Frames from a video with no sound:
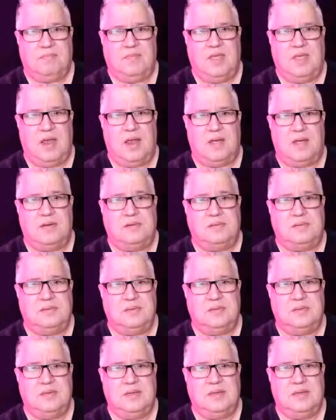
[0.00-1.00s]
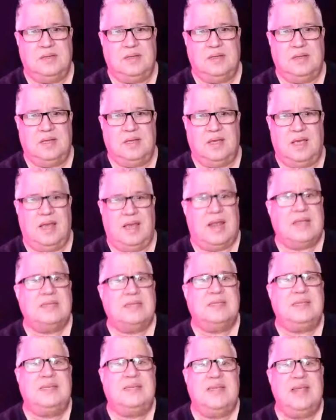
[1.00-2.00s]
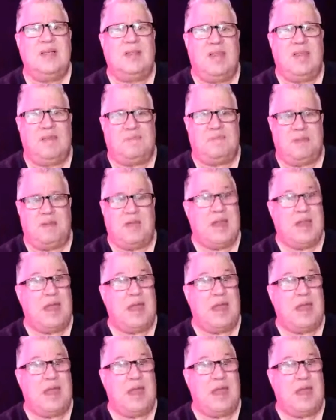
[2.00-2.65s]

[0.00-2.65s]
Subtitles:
You know, and I still have people,